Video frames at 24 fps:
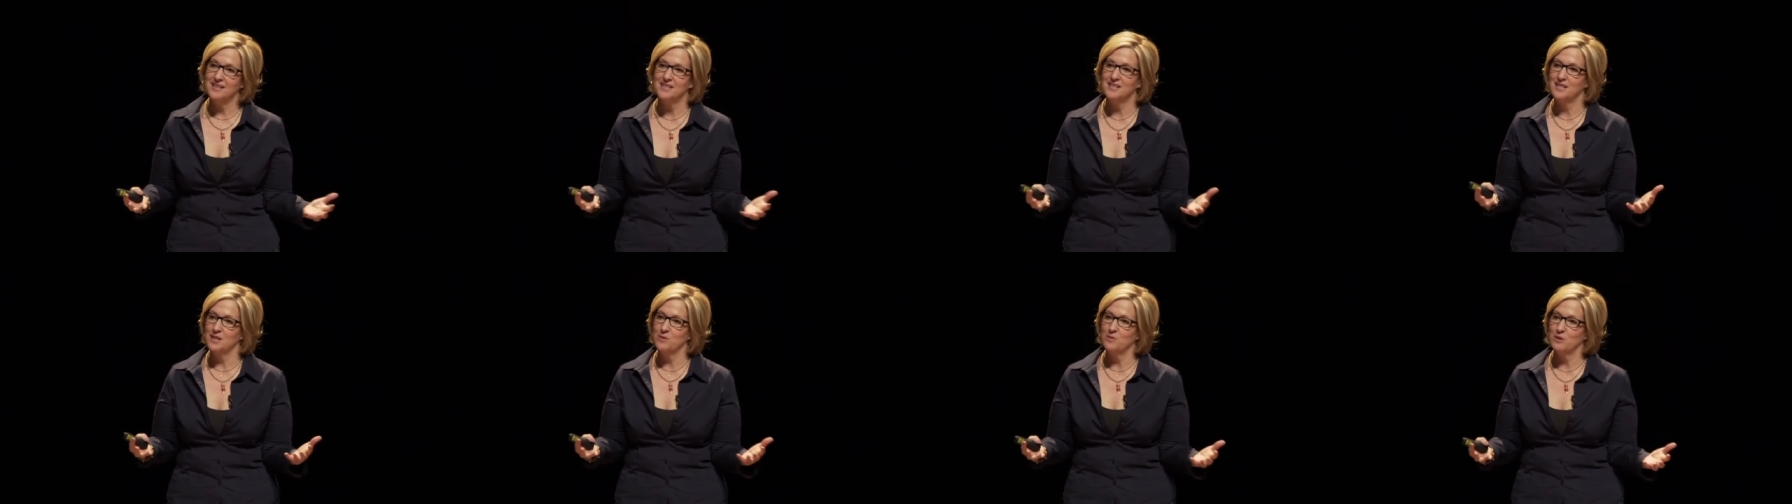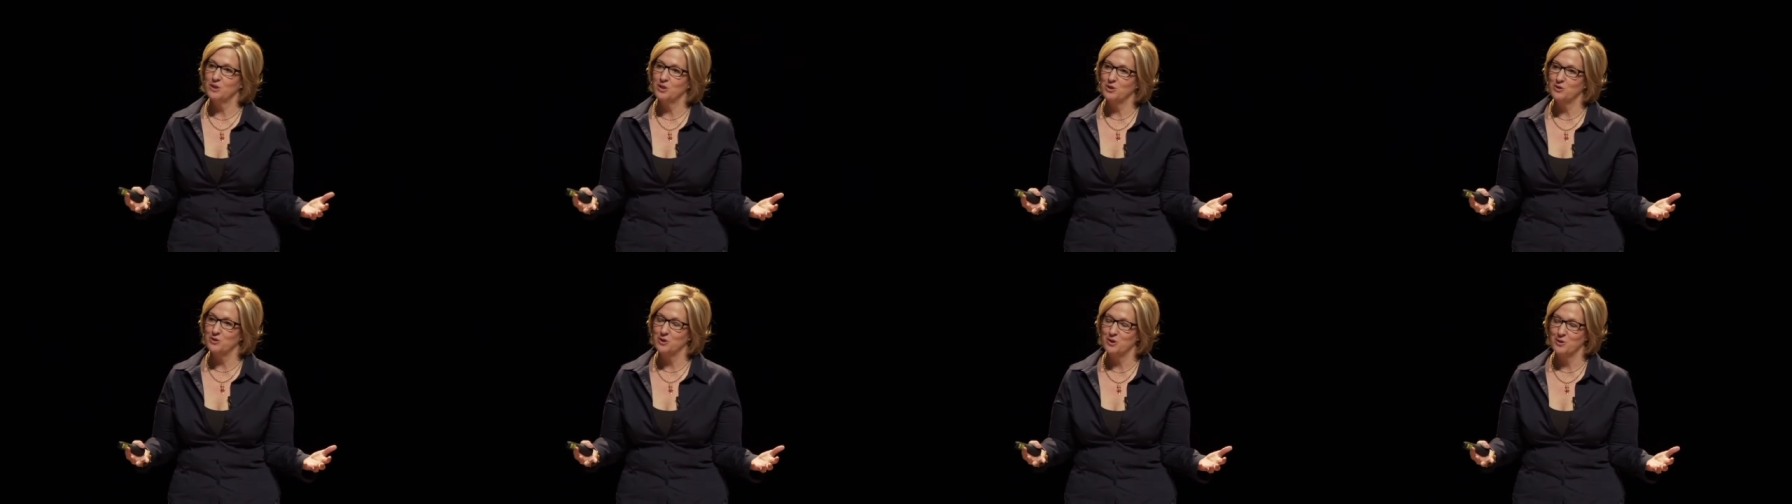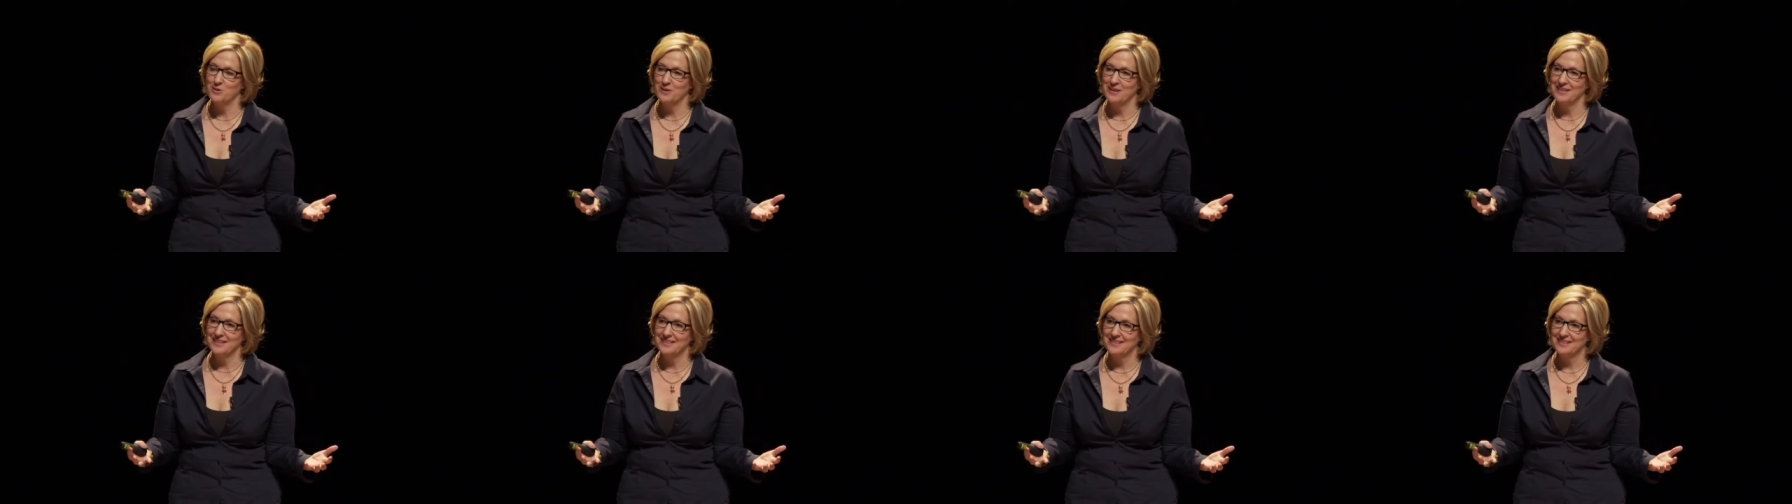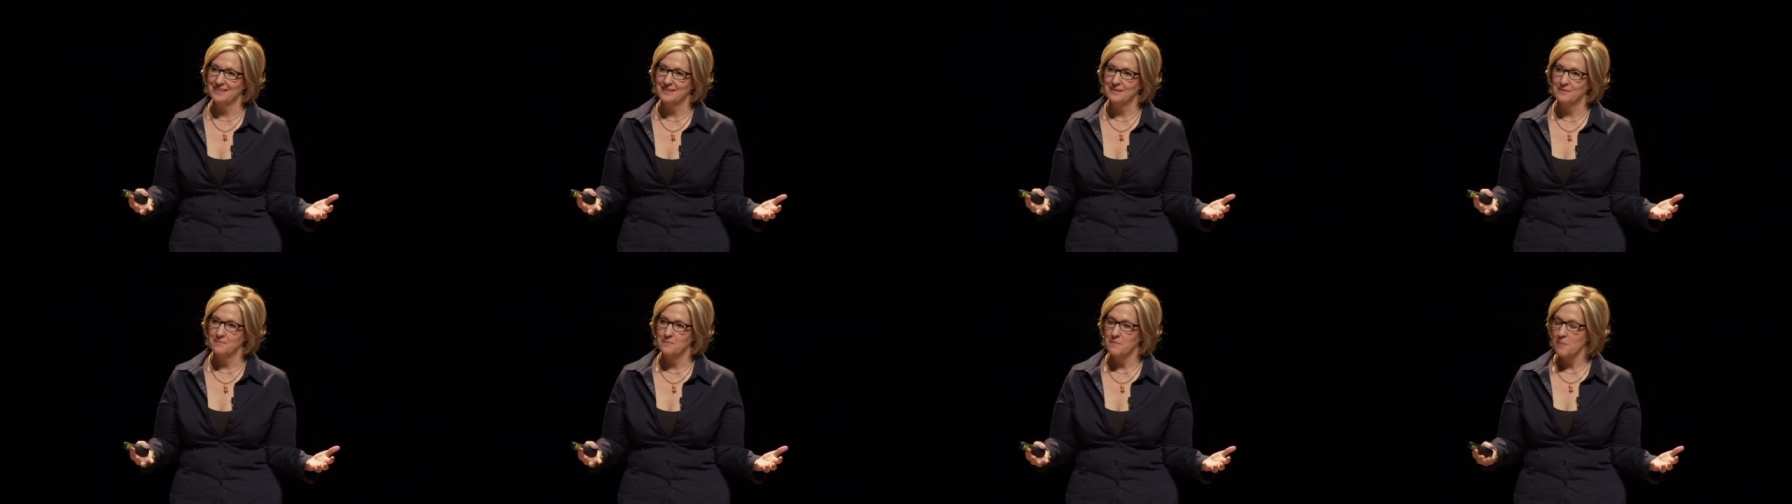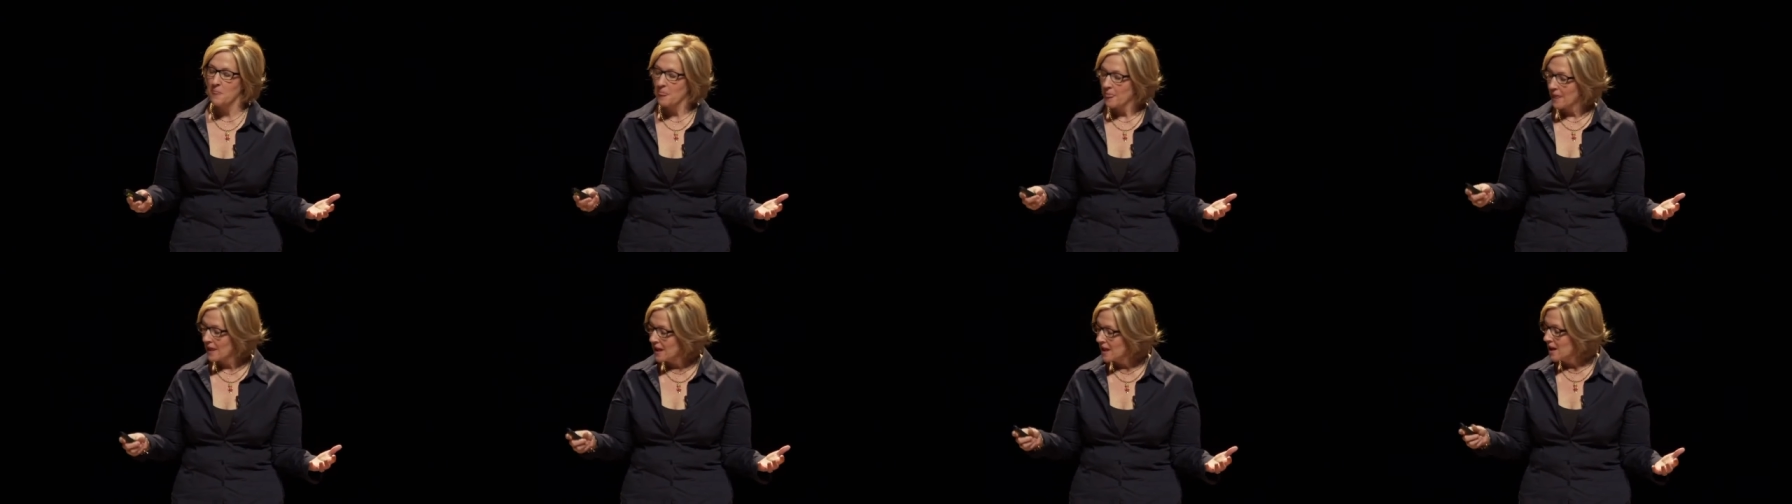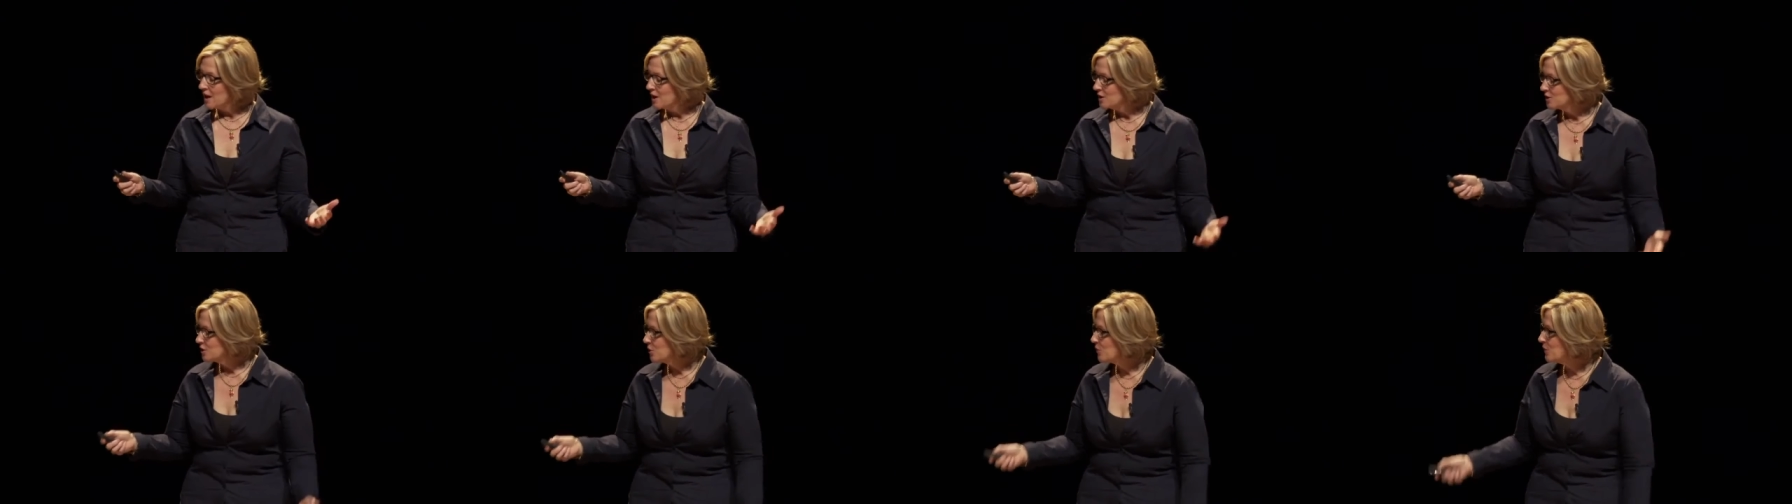and see what you're doing.
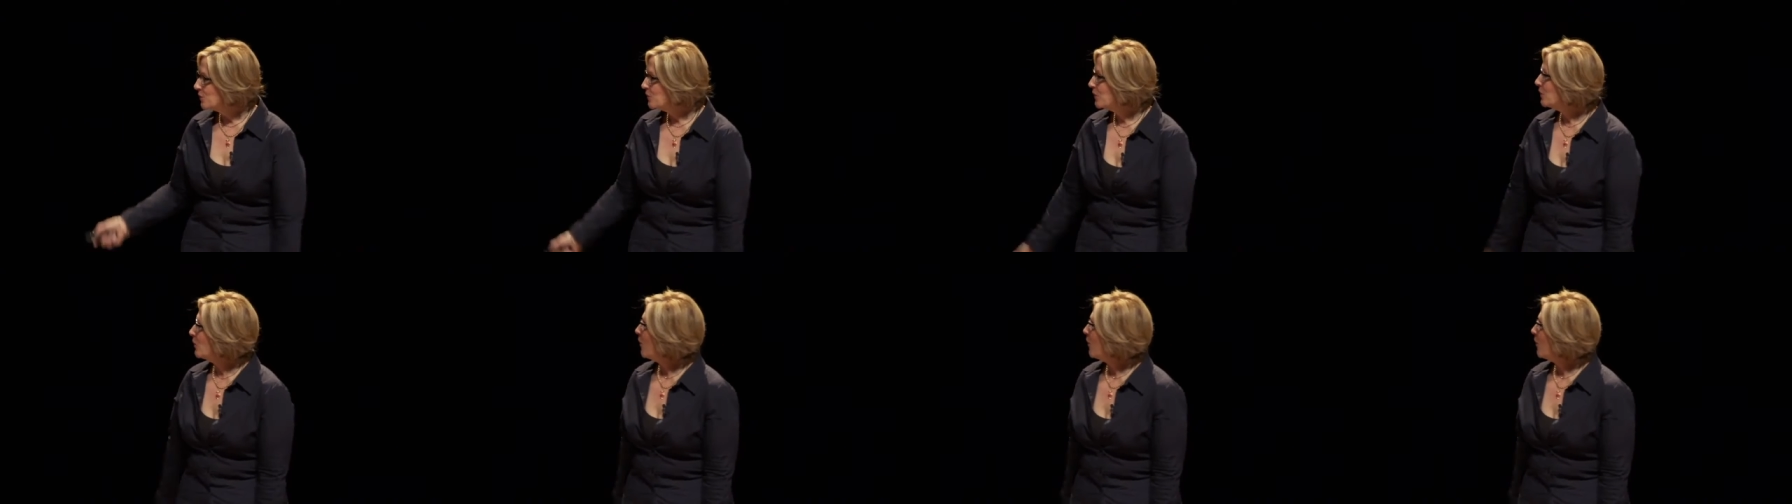So when